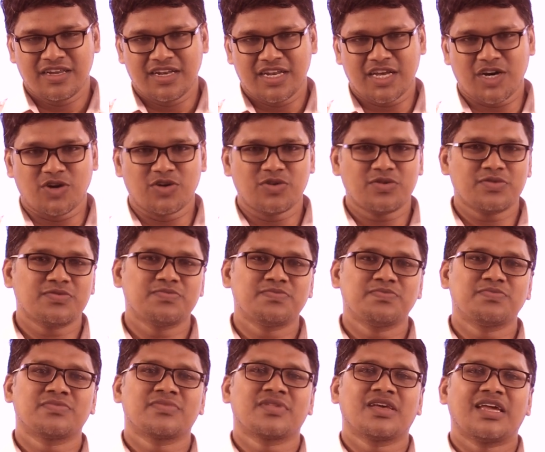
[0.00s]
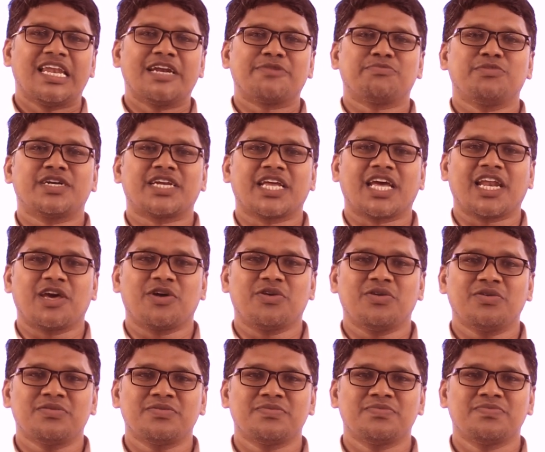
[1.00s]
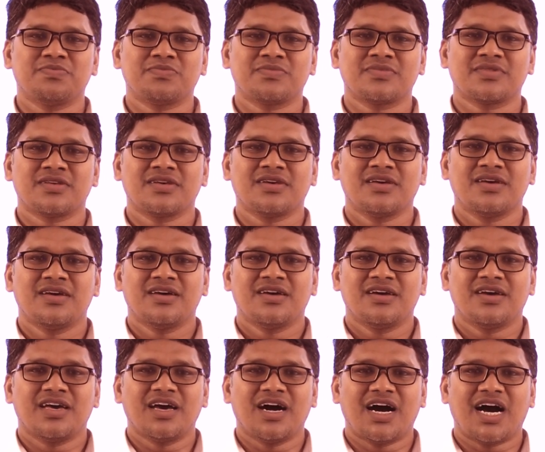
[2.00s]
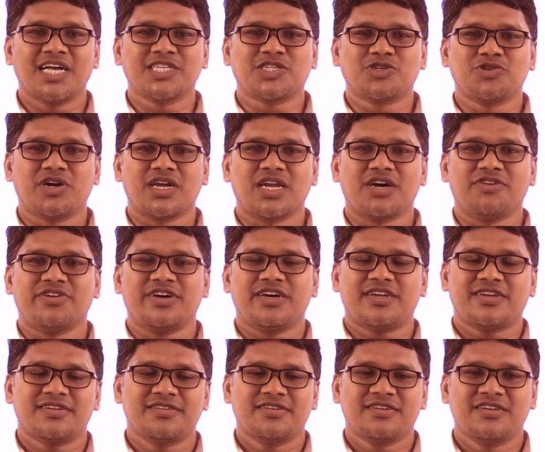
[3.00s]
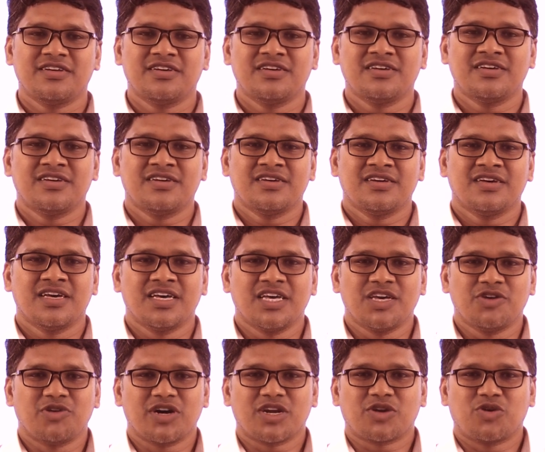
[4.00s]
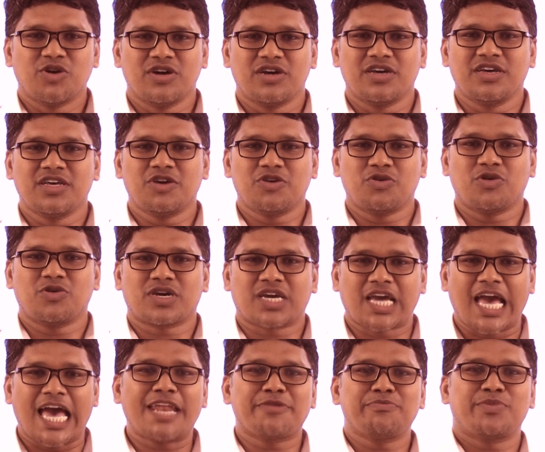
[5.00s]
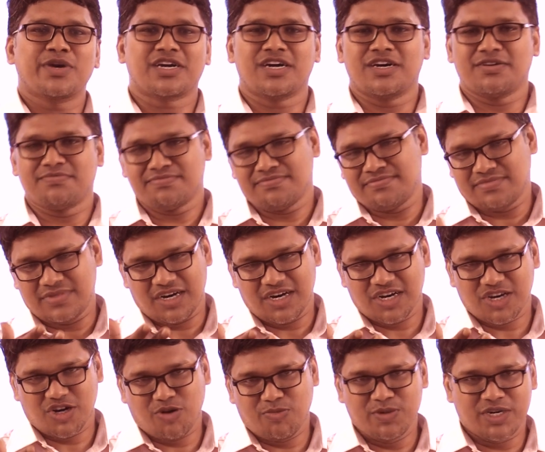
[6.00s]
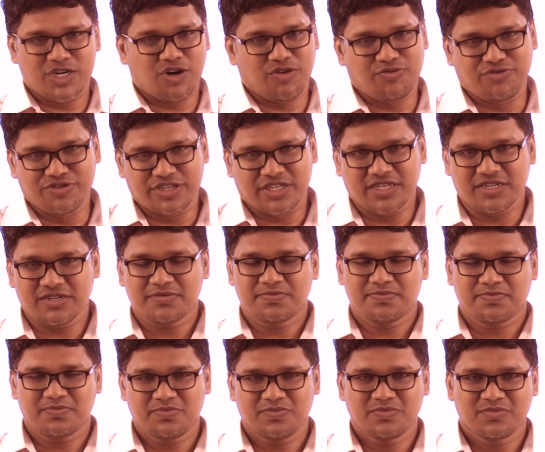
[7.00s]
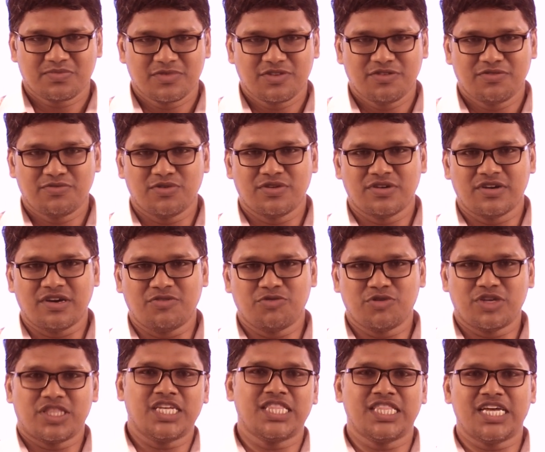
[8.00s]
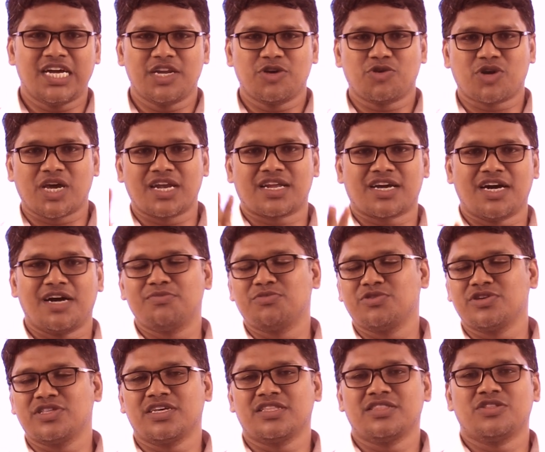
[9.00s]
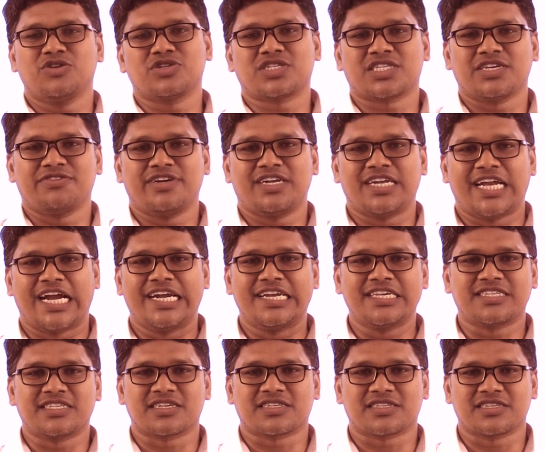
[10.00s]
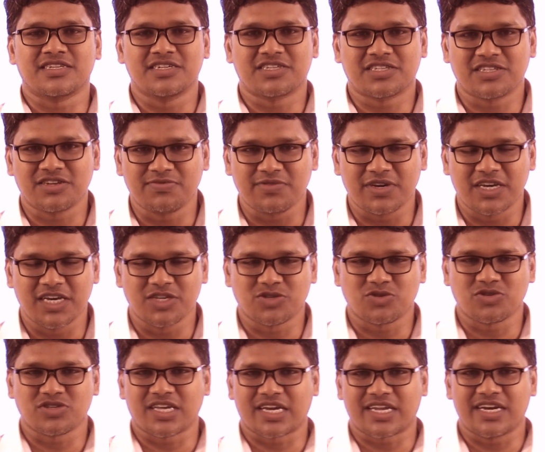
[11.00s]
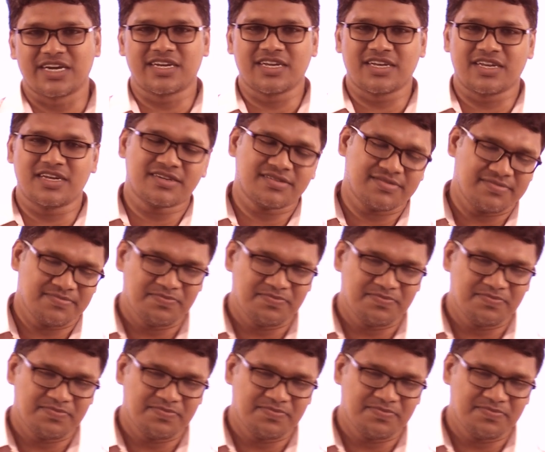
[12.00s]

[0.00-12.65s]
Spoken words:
Now, let me tell you, as you are aware, you can become a government officer. Within that, you can come within those 796 seats of ASO Secretariat.